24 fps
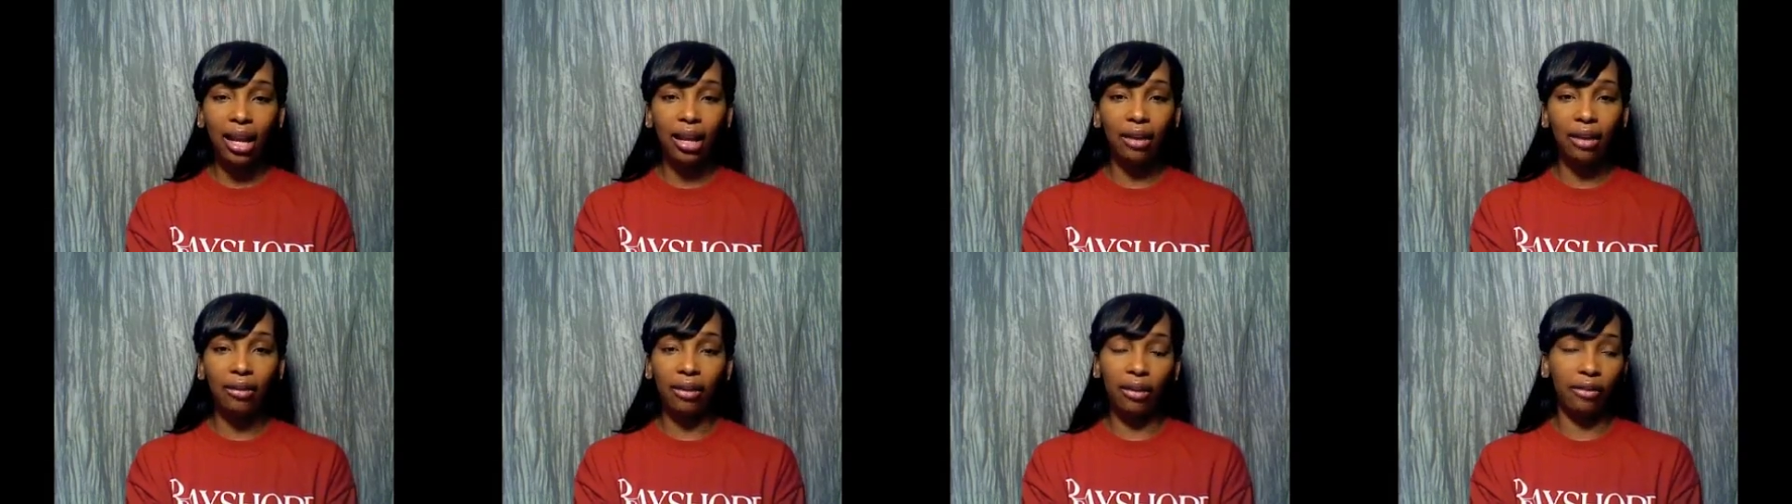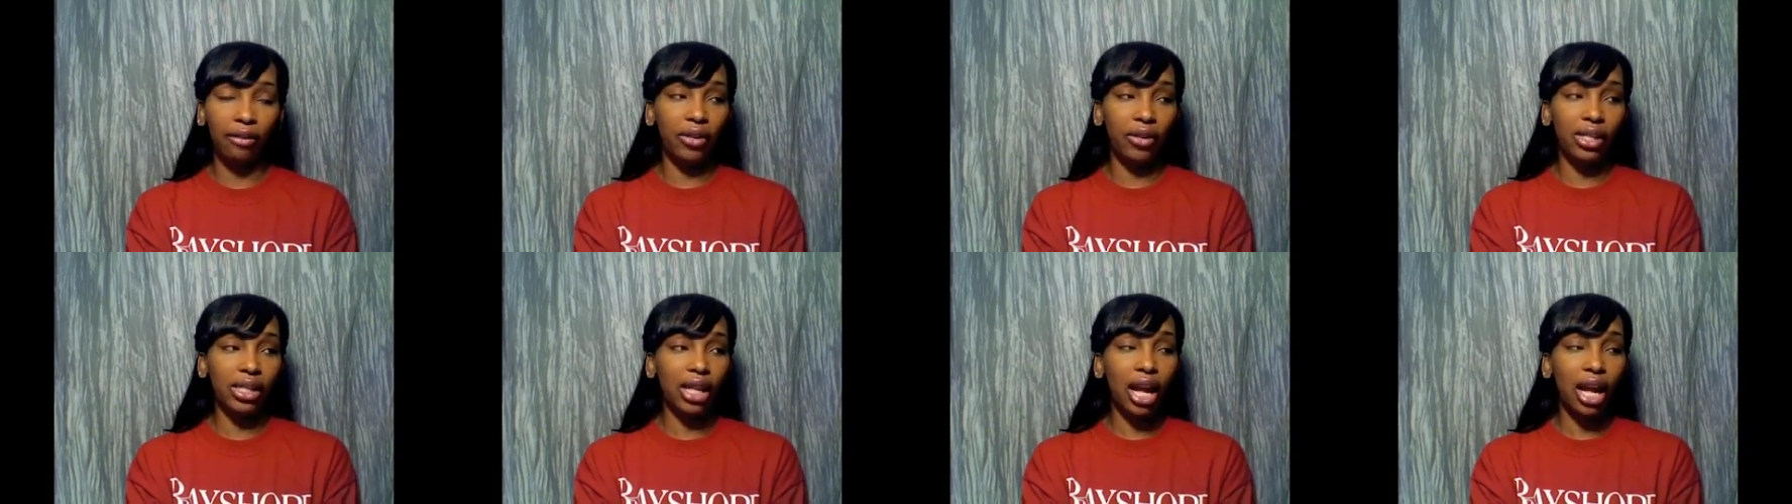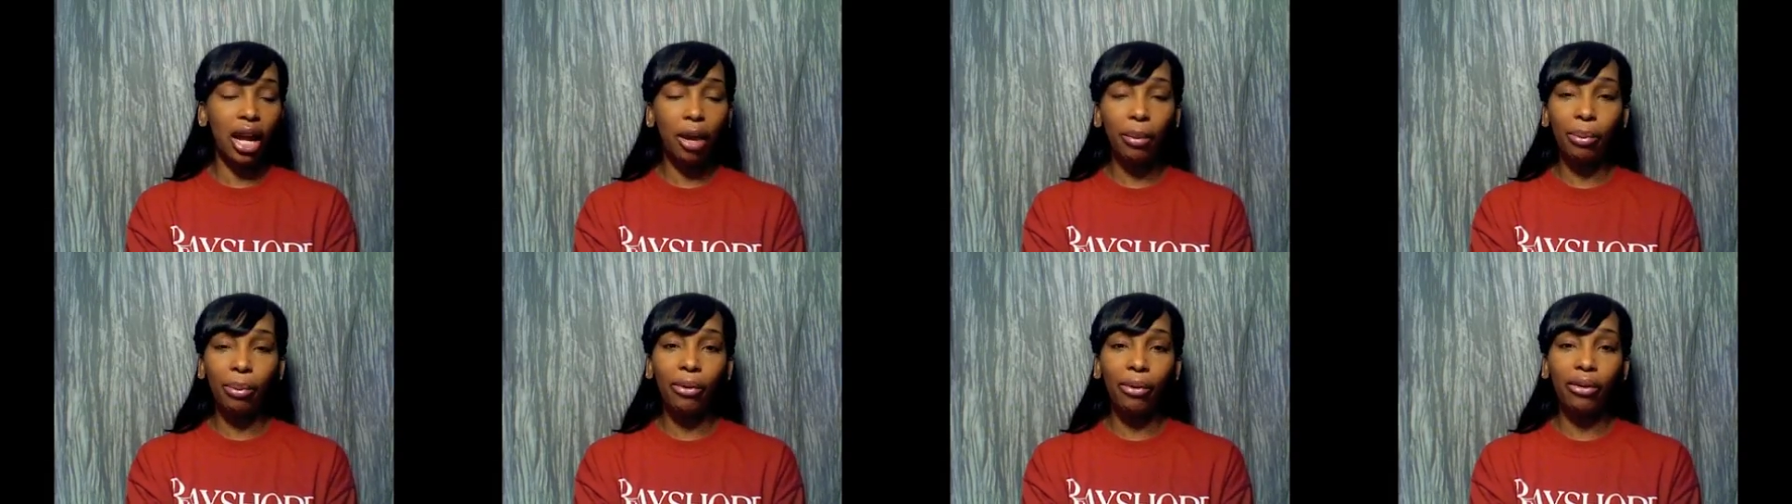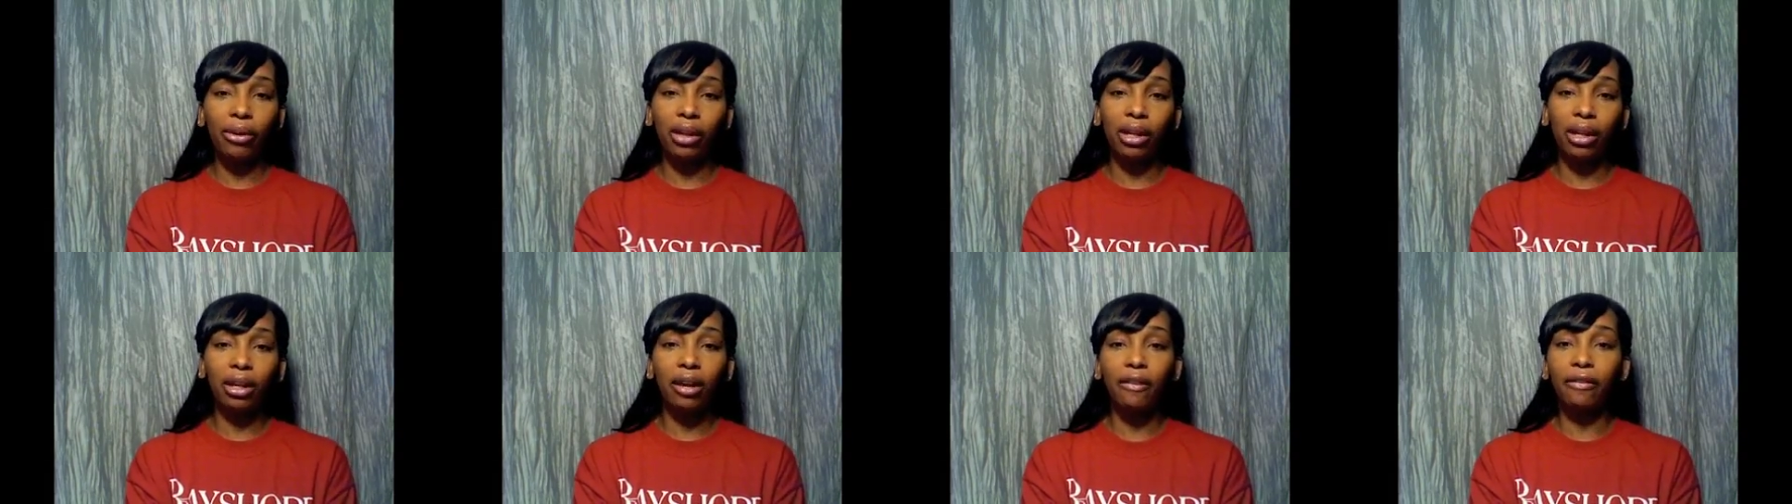if it's not
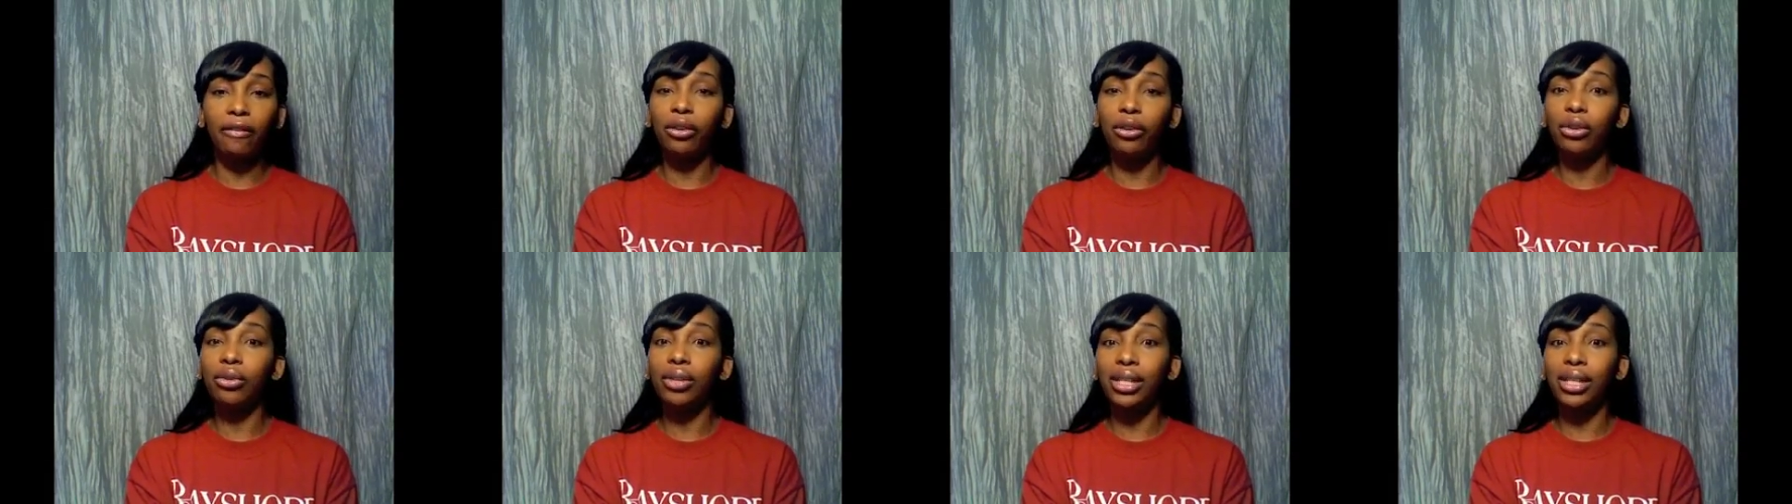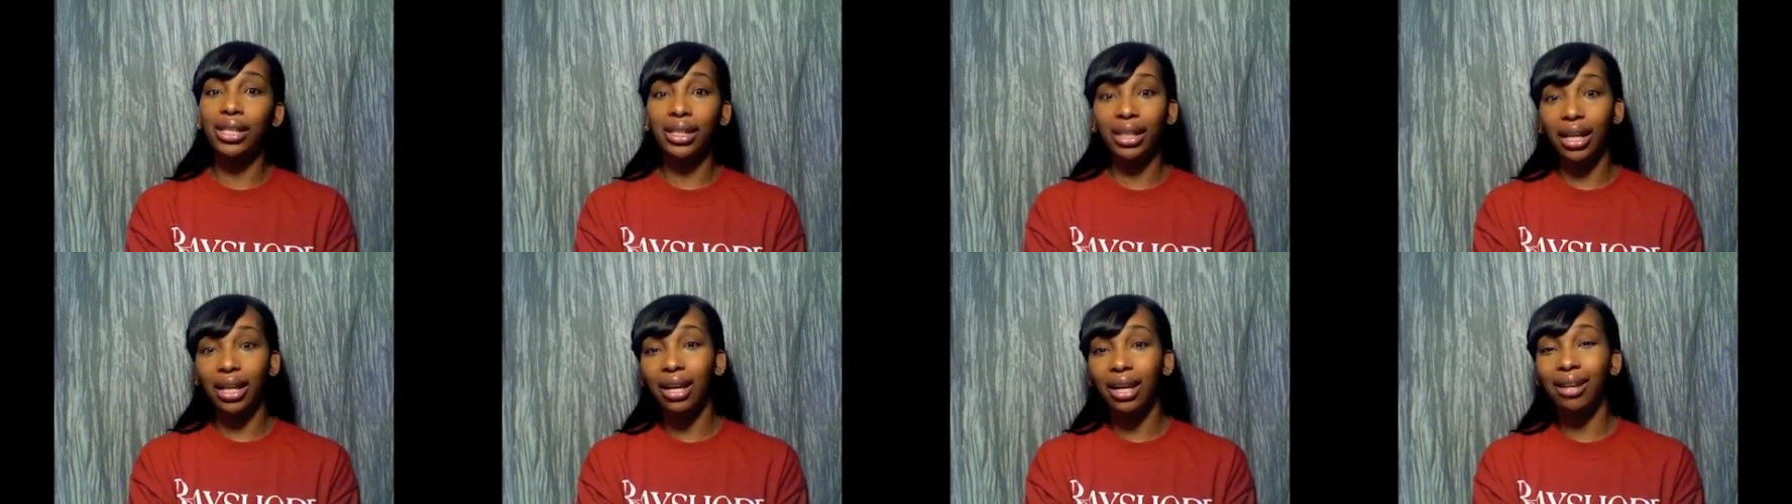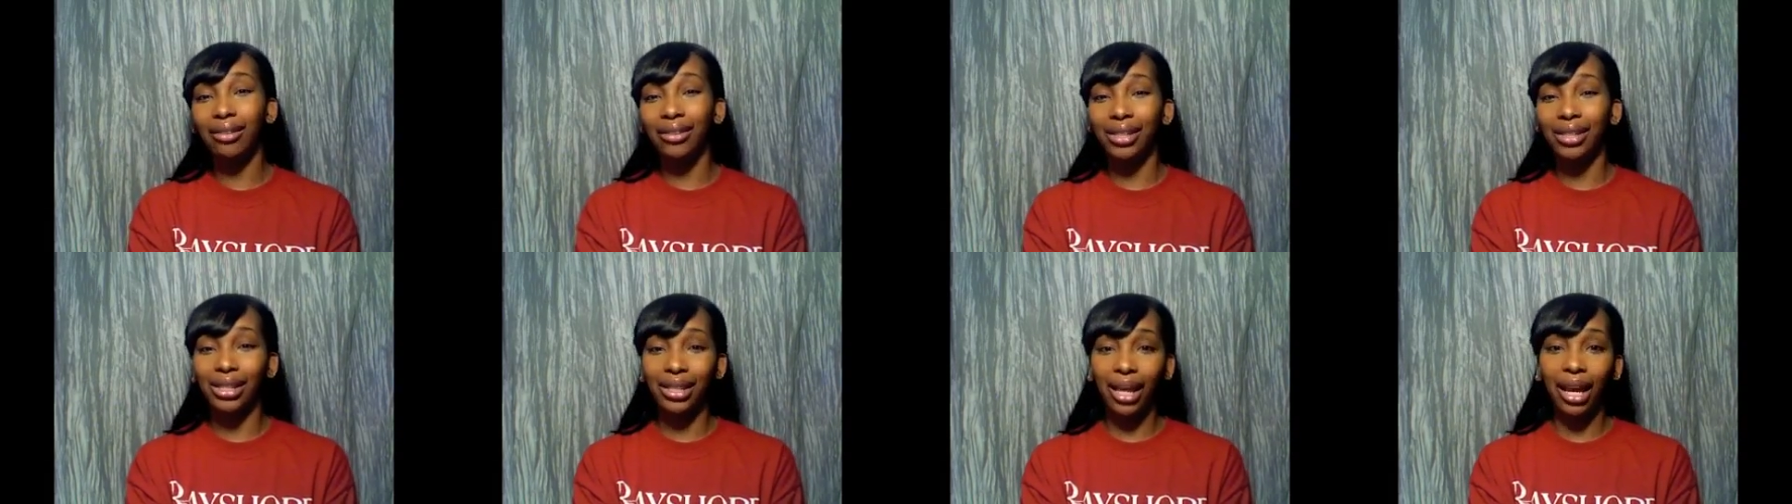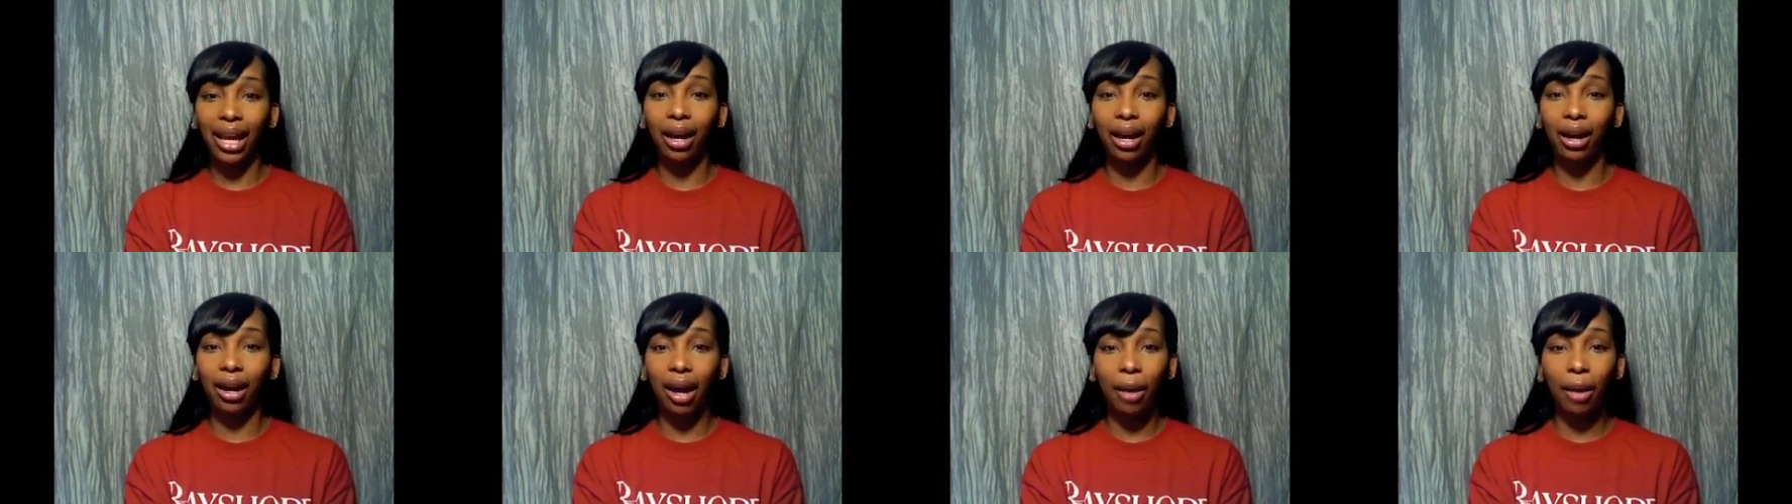important enough for you to sit here and
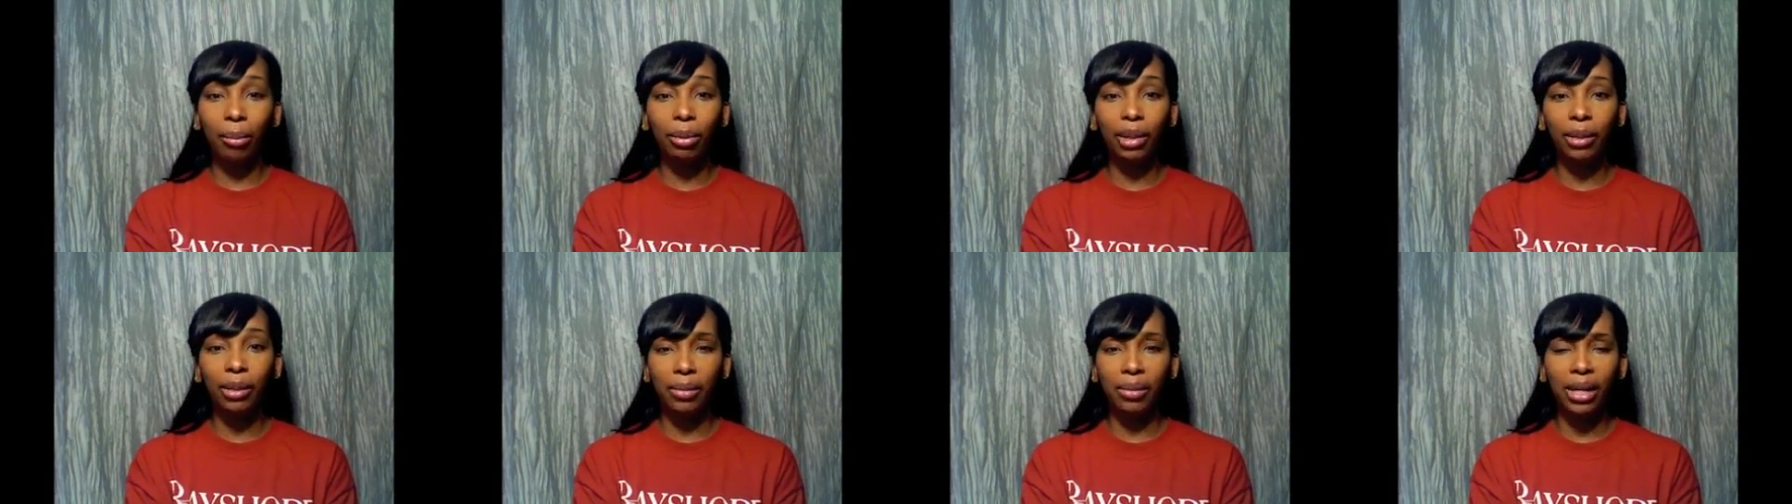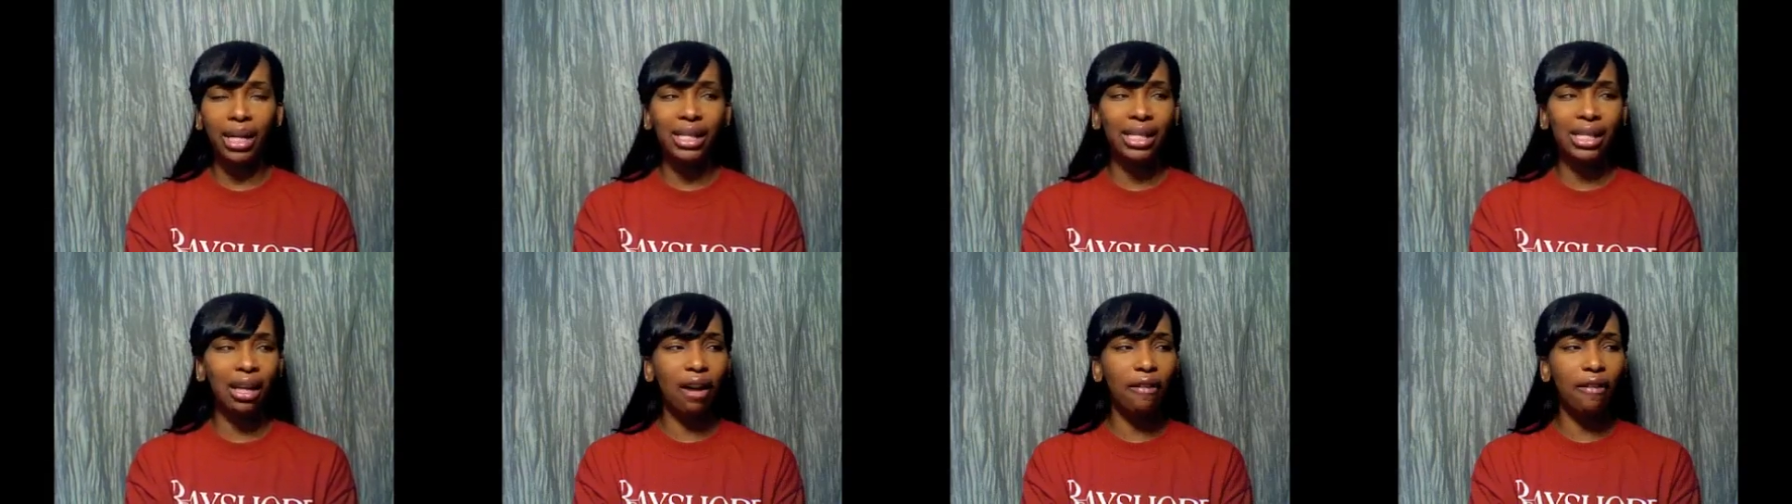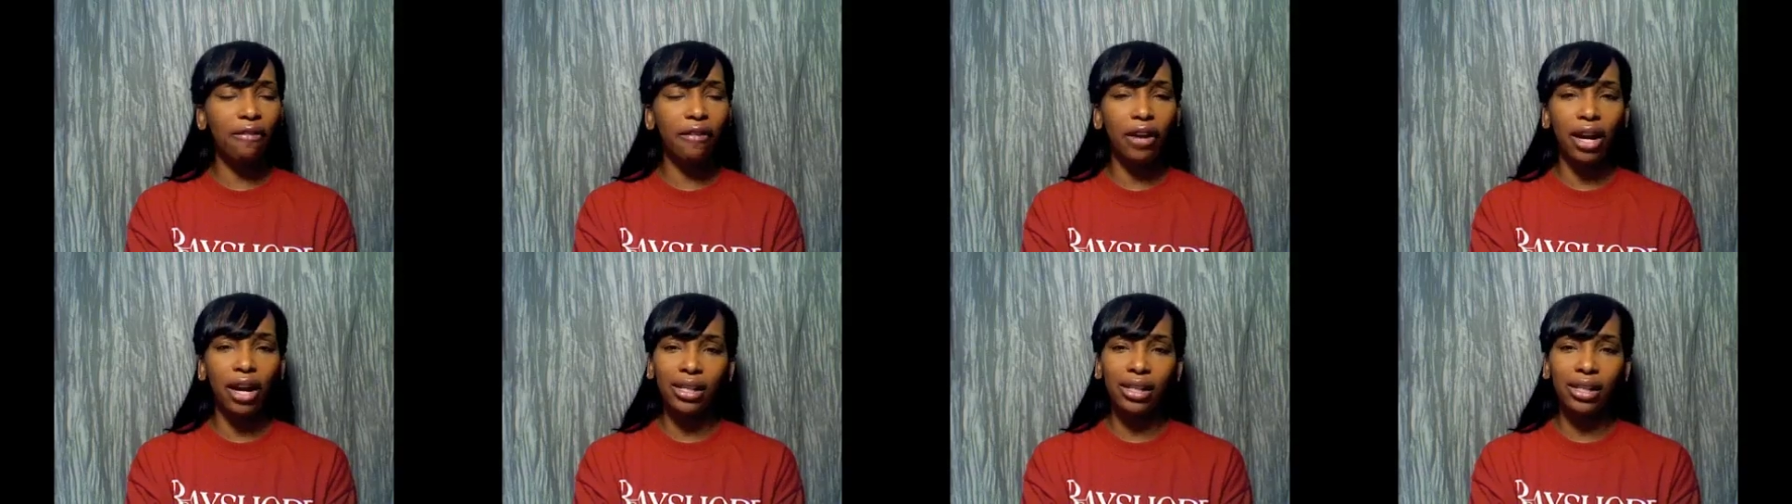take a couple of minutes out for